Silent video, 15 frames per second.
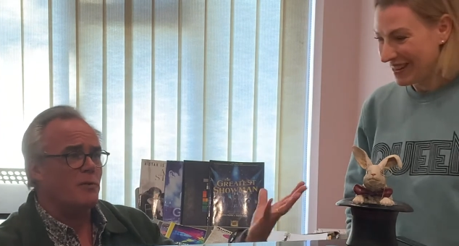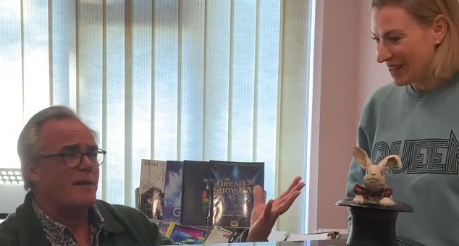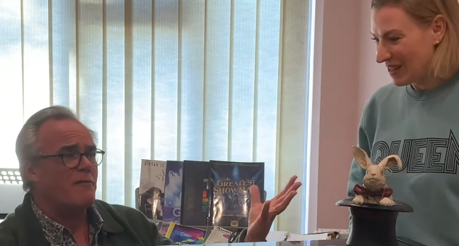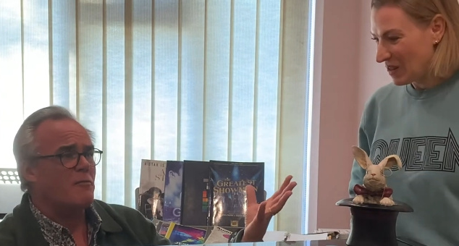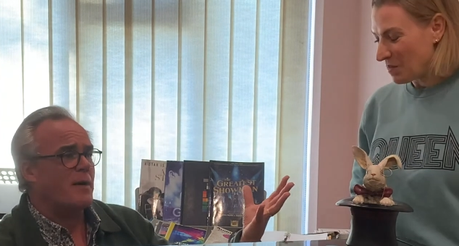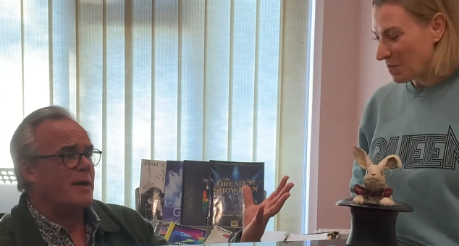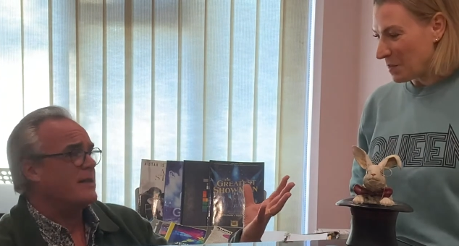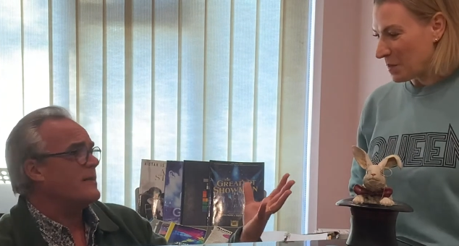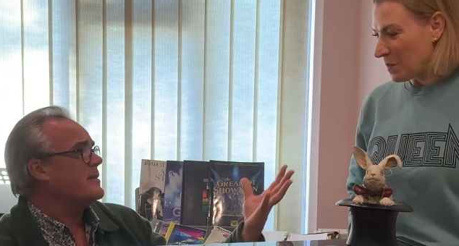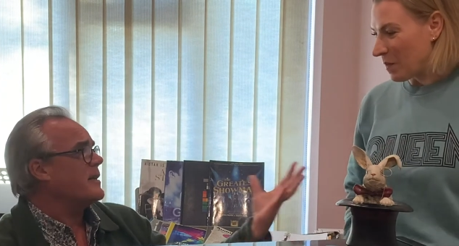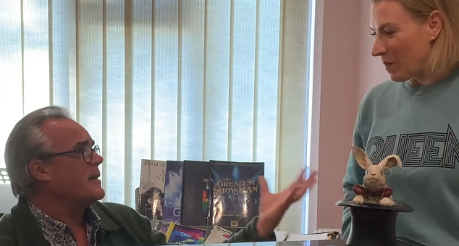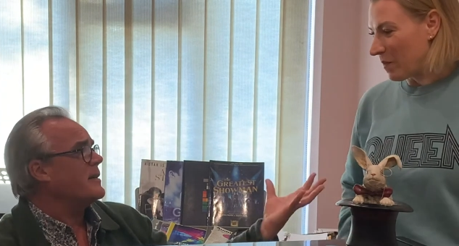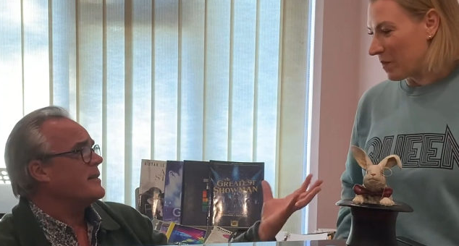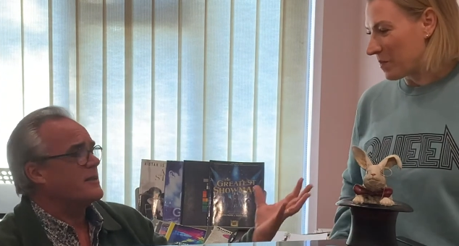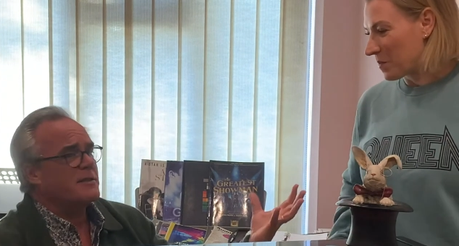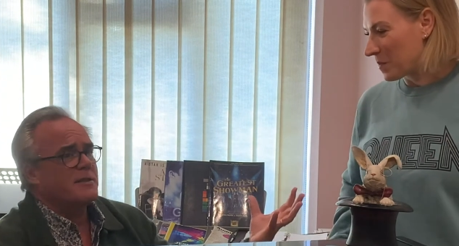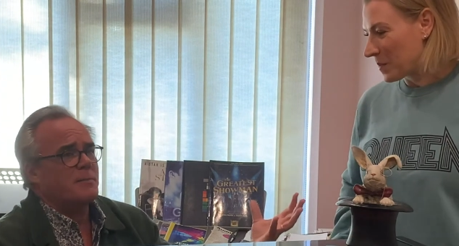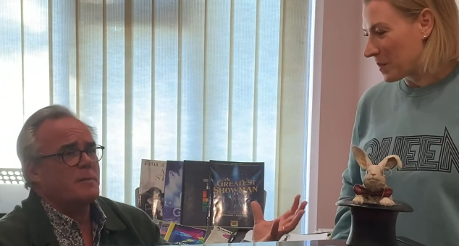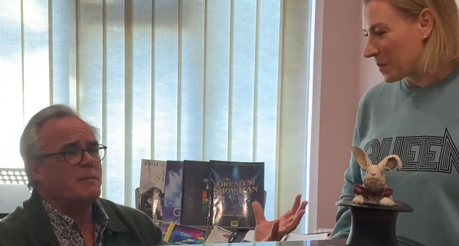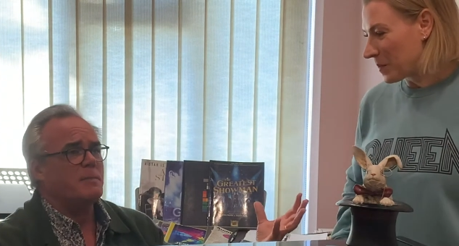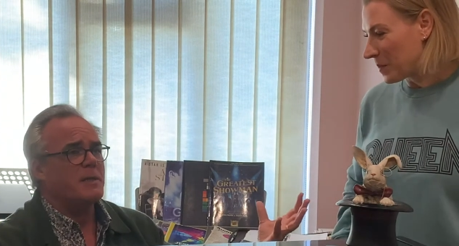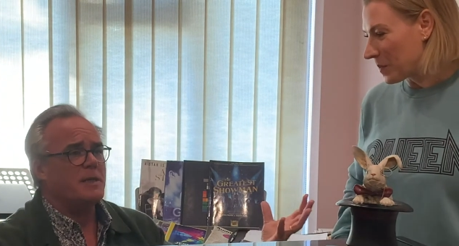Speaker 1: never mind singers,
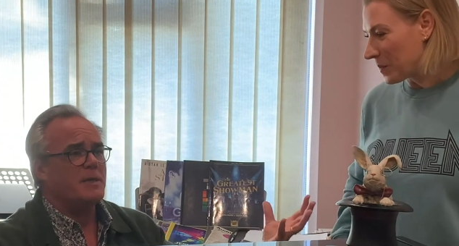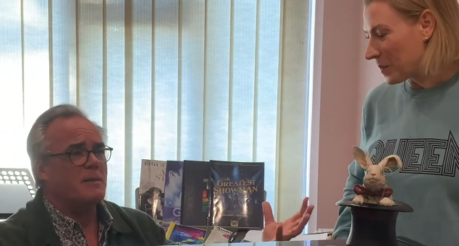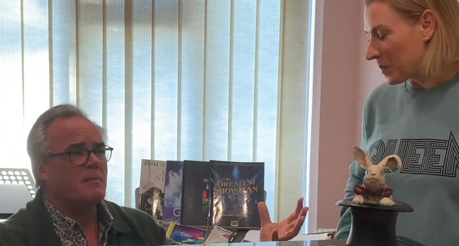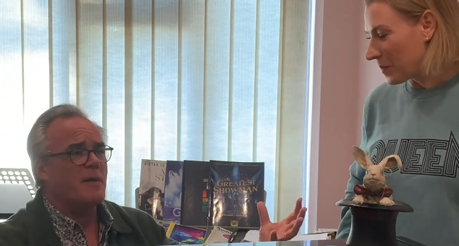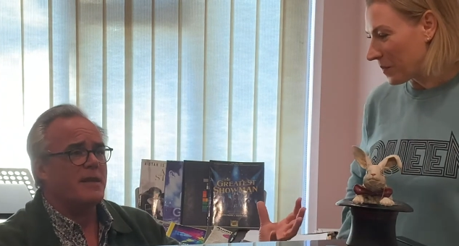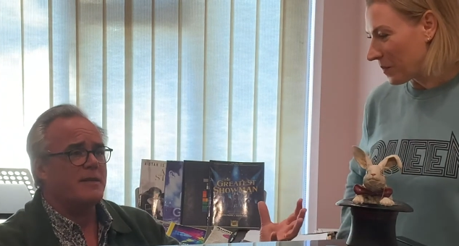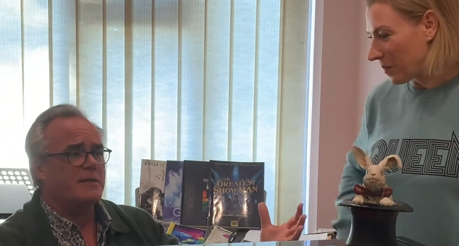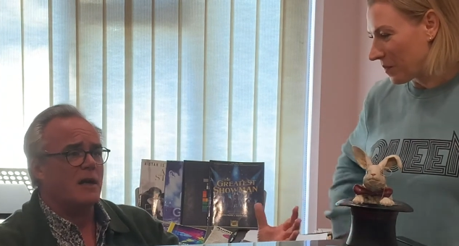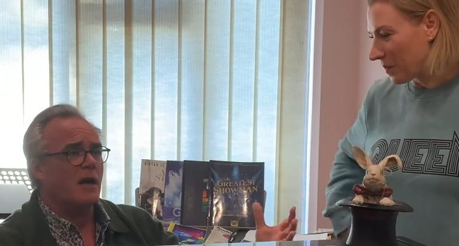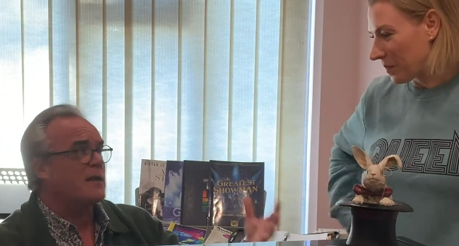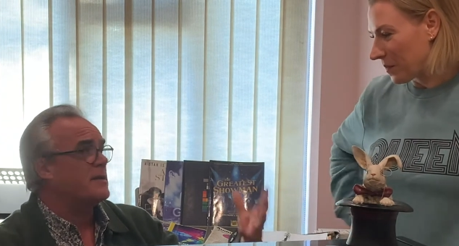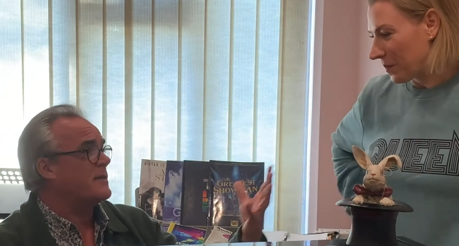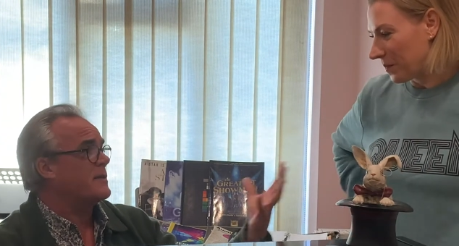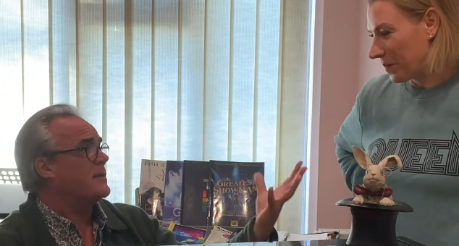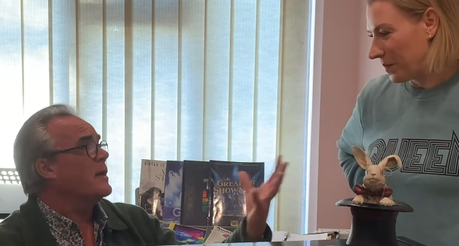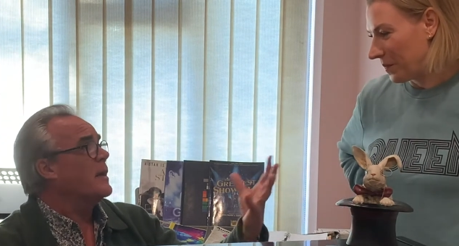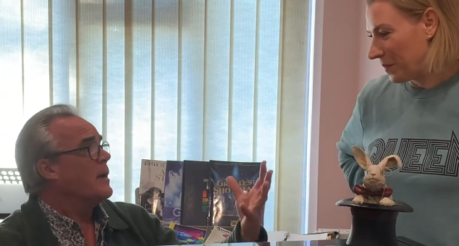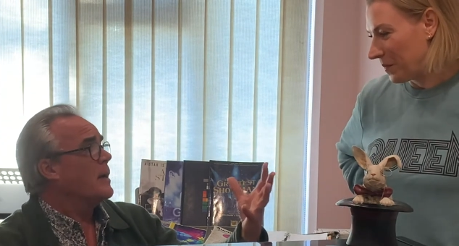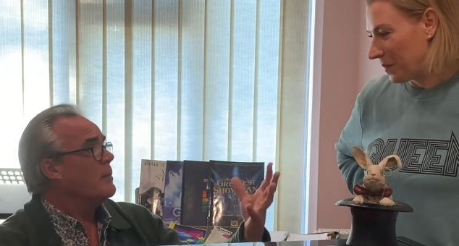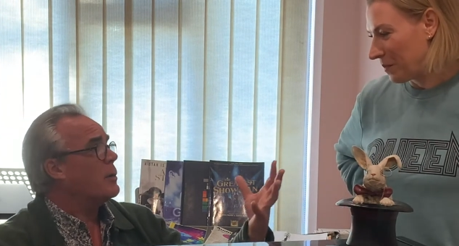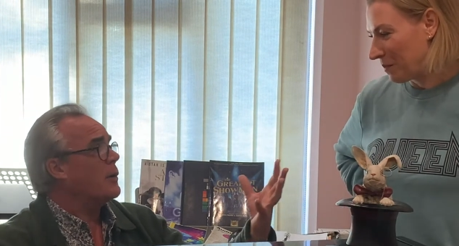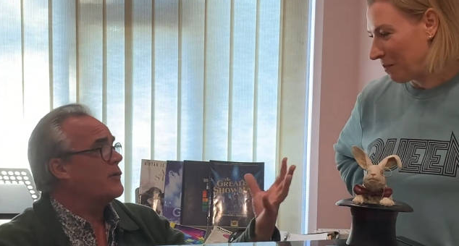just to be the best us
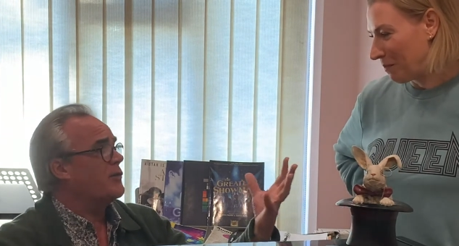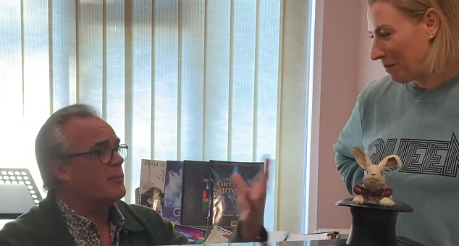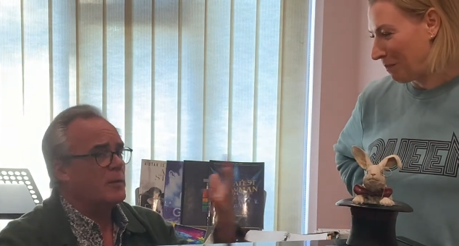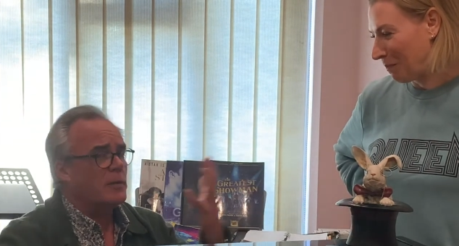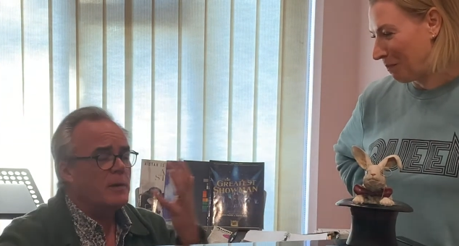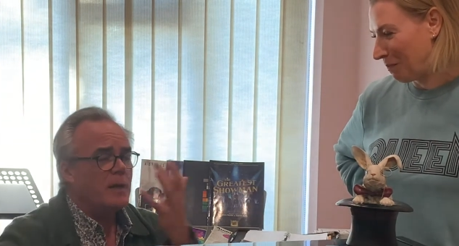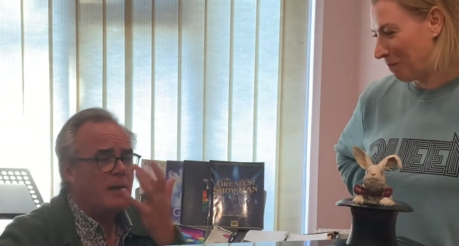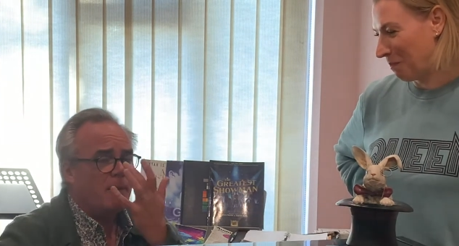possible,